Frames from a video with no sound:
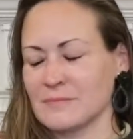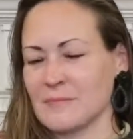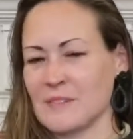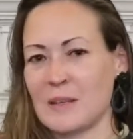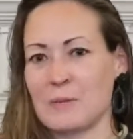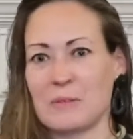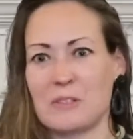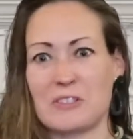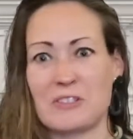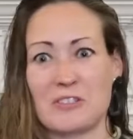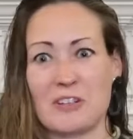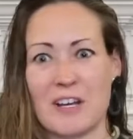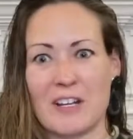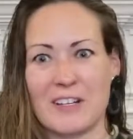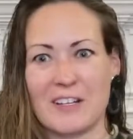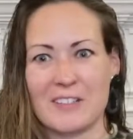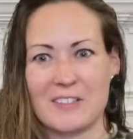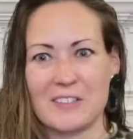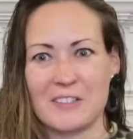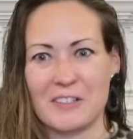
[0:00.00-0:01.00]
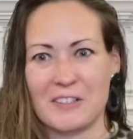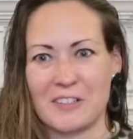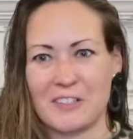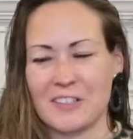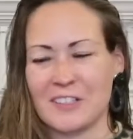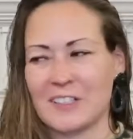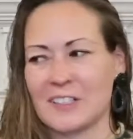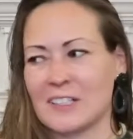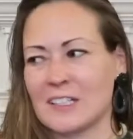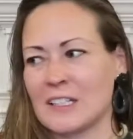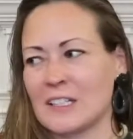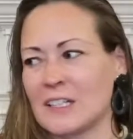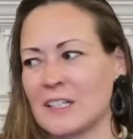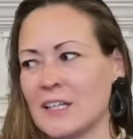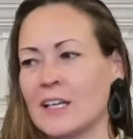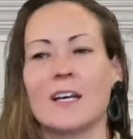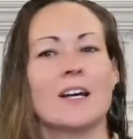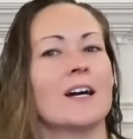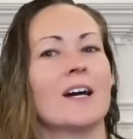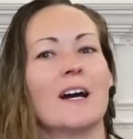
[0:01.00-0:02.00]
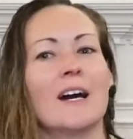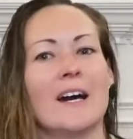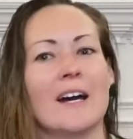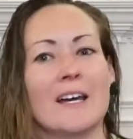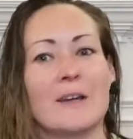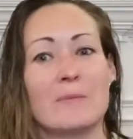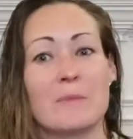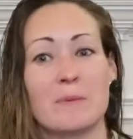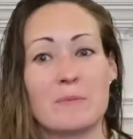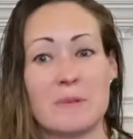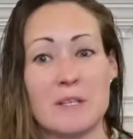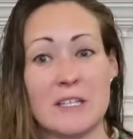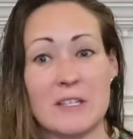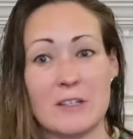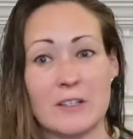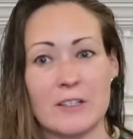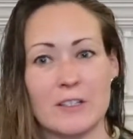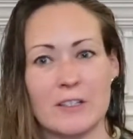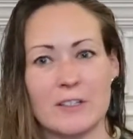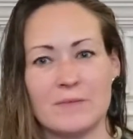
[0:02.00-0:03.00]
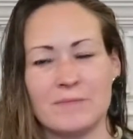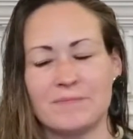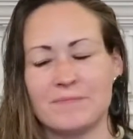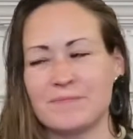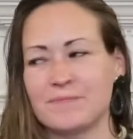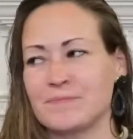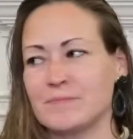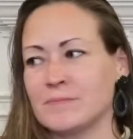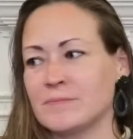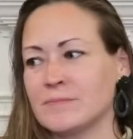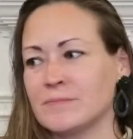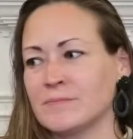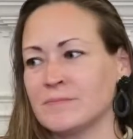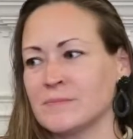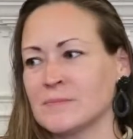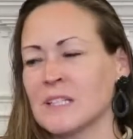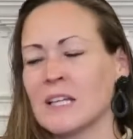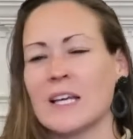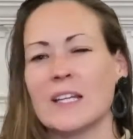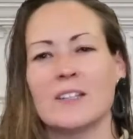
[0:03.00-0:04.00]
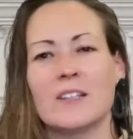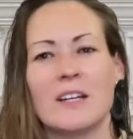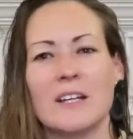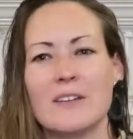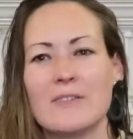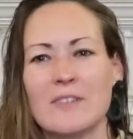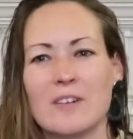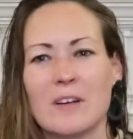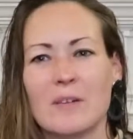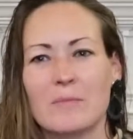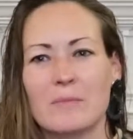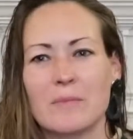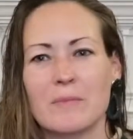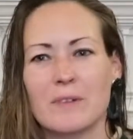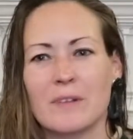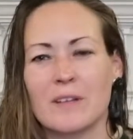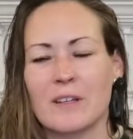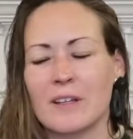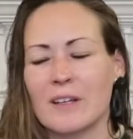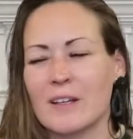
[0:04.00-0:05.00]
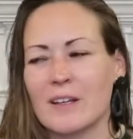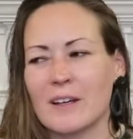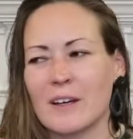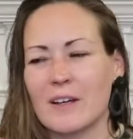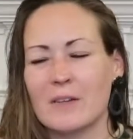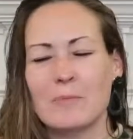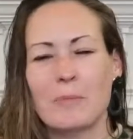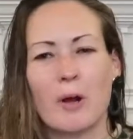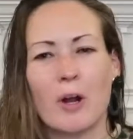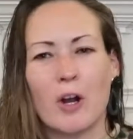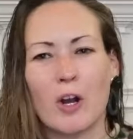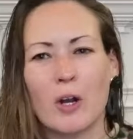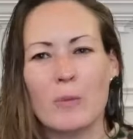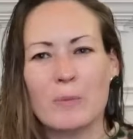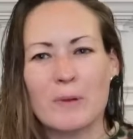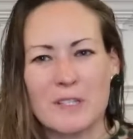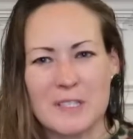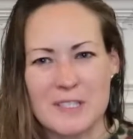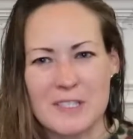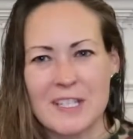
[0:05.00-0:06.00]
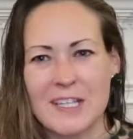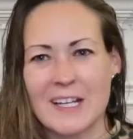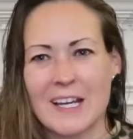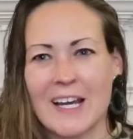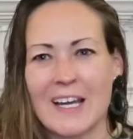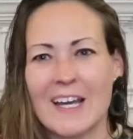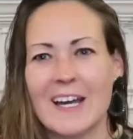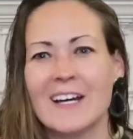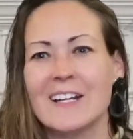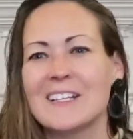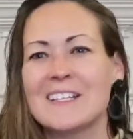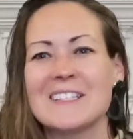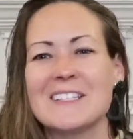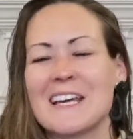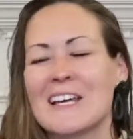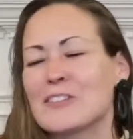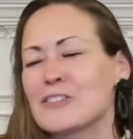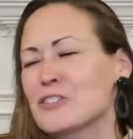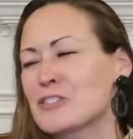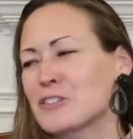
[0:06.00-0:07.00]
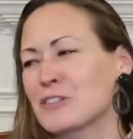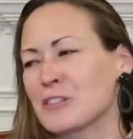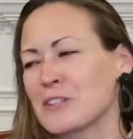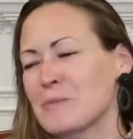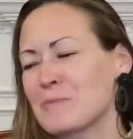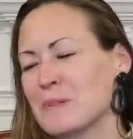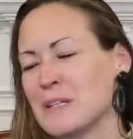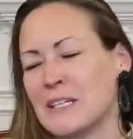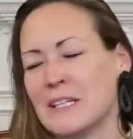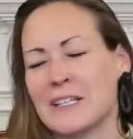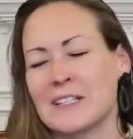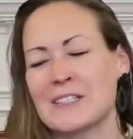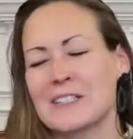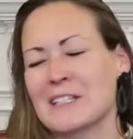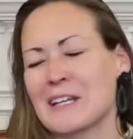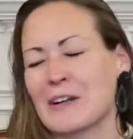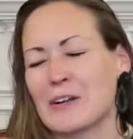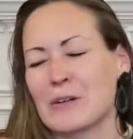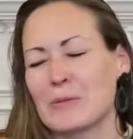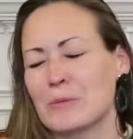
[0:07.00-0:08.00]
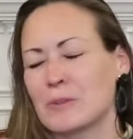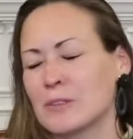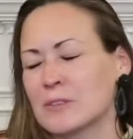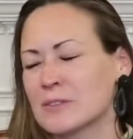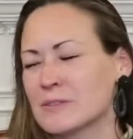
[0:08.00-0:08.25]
I'm going to try not to look. I am a peeker, not even on purpose. Like I unintentionally peek. It's terrible.